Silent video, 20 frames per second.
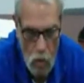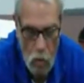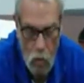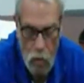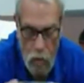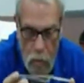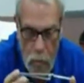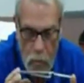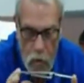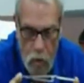
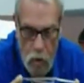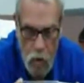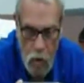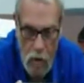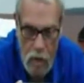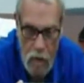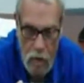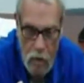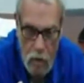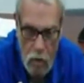When they put a
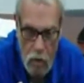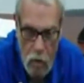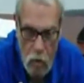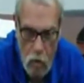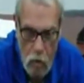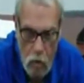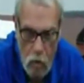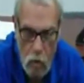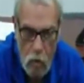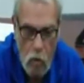crown in
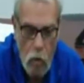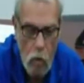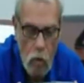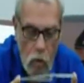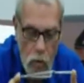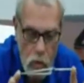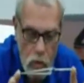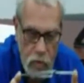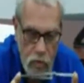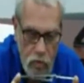you
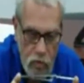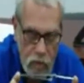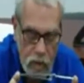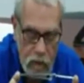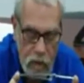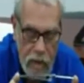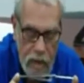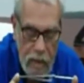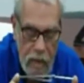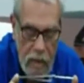or do a
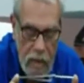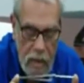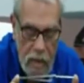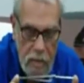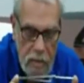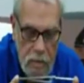filling,